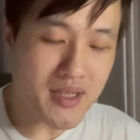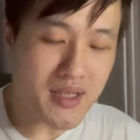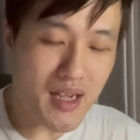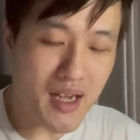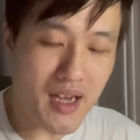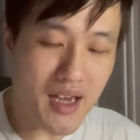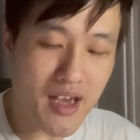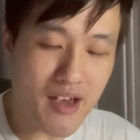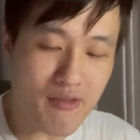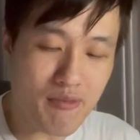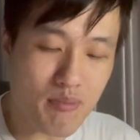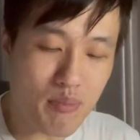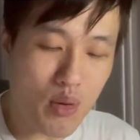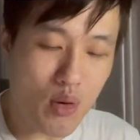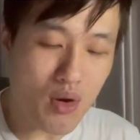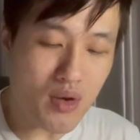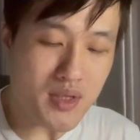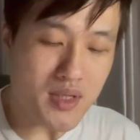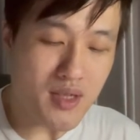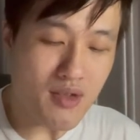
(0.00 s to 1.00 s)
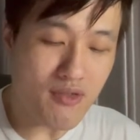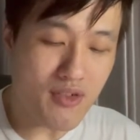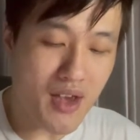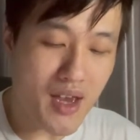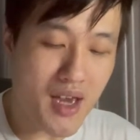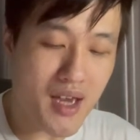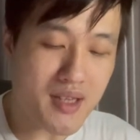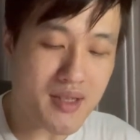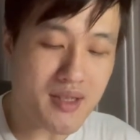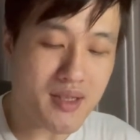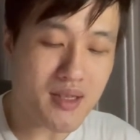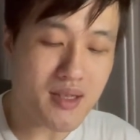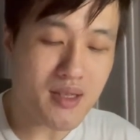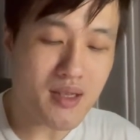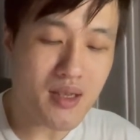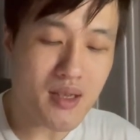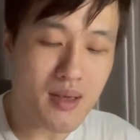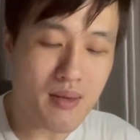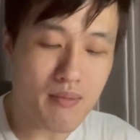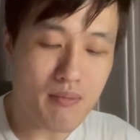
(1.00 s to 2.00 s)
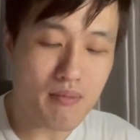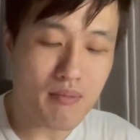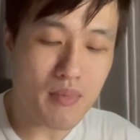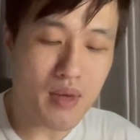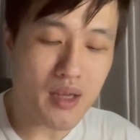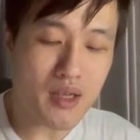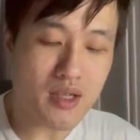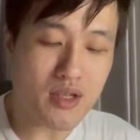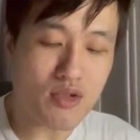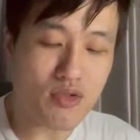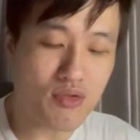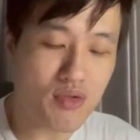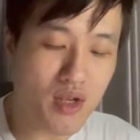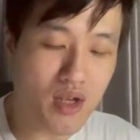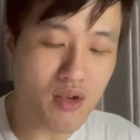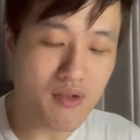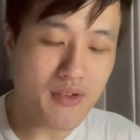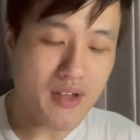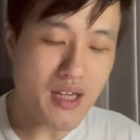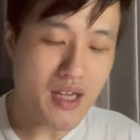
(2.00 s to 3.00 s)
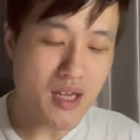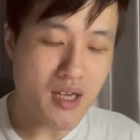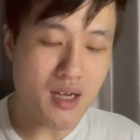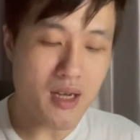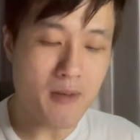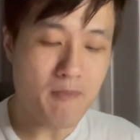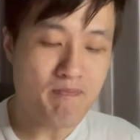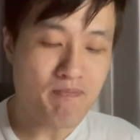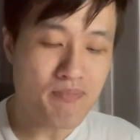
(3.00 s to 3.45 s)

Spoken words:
I have positive x minus 3 over here.